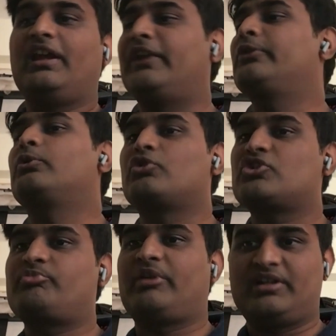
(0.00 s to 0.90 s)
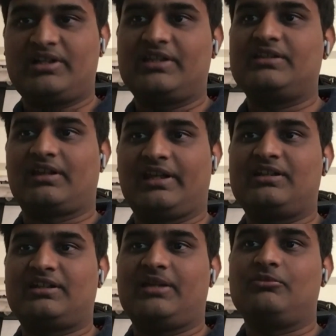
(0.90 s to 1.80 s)
and you don't spend it at the
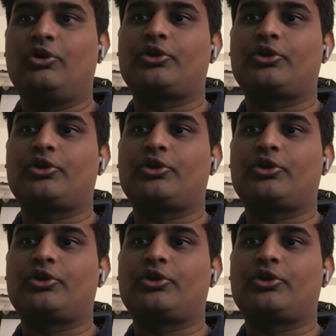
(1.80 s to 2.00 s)
right time,